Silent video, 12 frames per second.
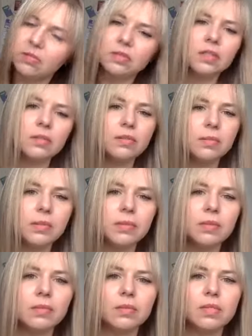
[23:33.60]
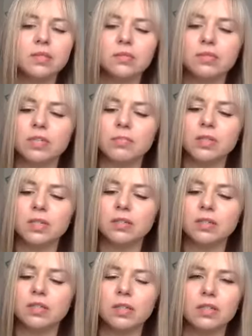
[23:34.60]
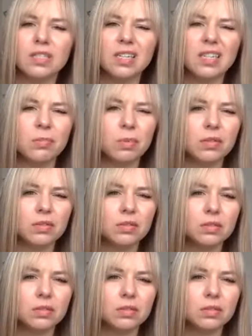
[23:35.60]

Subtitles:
Anyone remember when's the new jump start? Is that April?